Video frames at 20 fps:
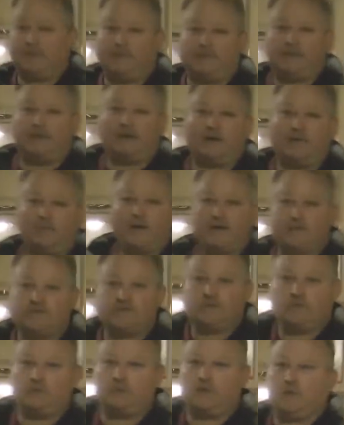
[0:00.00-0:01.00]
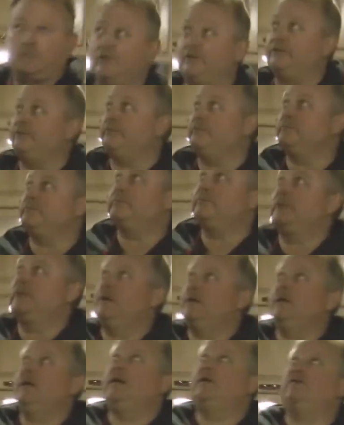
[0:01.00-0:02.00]
Maybe I don't want you in my bedroom.
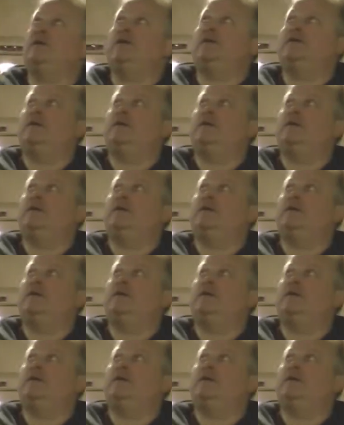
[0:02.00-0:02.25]
If I